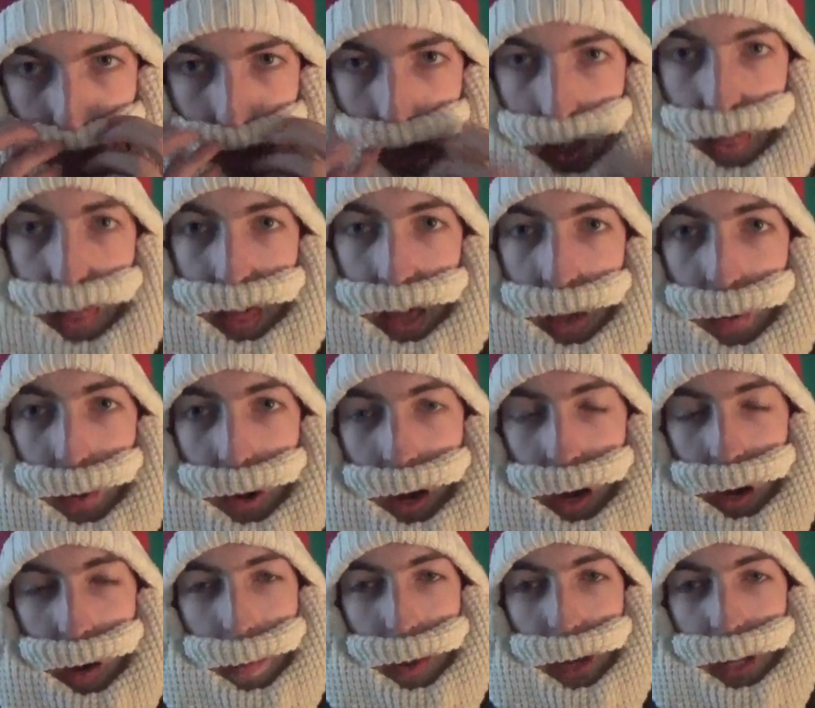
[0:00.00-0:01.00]
There we
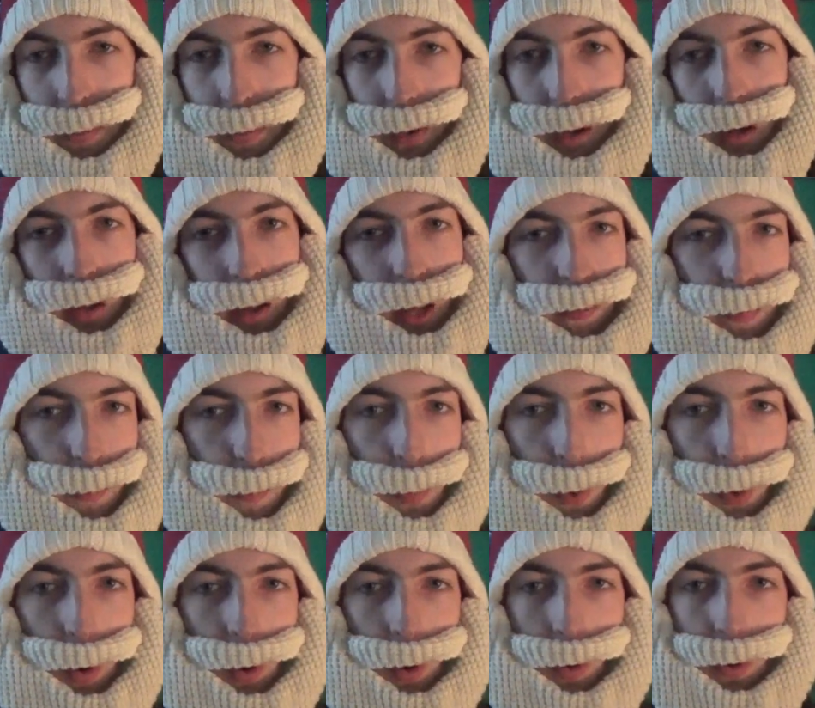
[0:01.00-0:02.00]
are, makes me look even
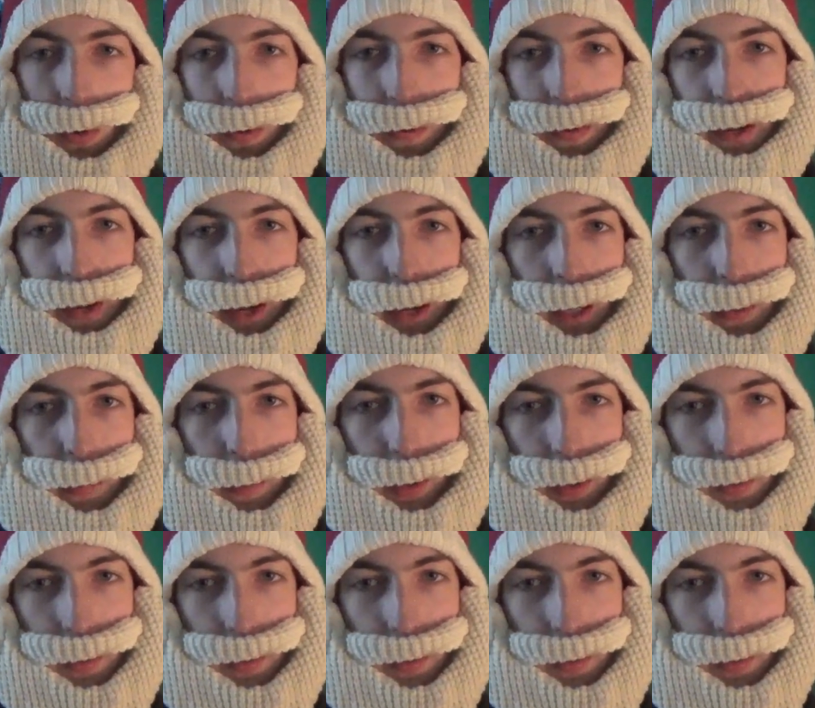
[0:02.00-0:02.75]
more of a d***, but